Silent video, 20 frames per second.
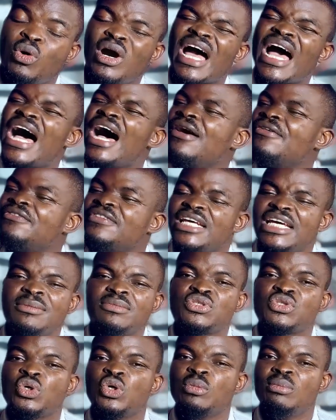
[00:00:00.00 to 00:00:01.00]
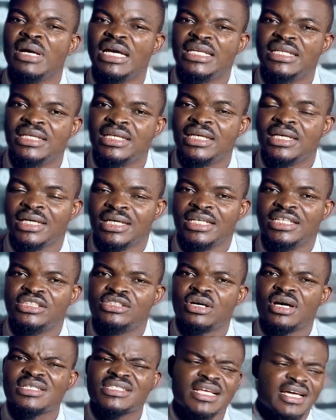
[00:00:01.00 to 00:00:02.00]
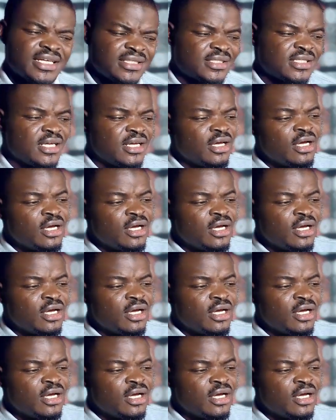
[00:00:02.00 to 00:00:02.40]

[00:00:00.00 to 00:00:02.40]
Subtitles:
We have them so many. Just that